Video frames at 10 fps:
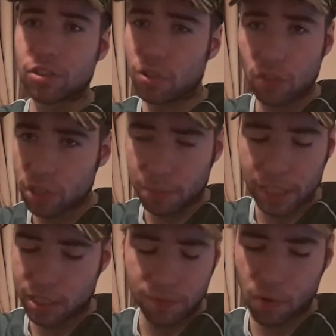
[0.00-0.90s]
30
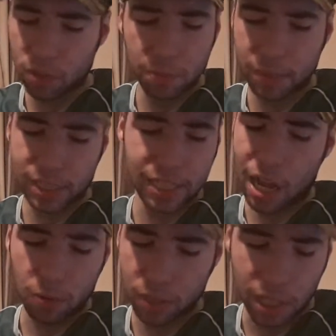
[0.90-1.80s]
minutes, 40 minutes, an
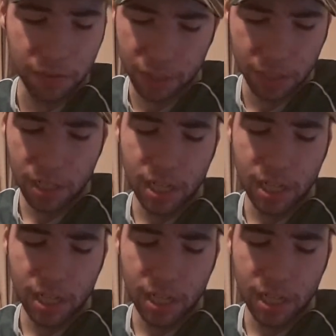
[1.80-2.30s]
hour even,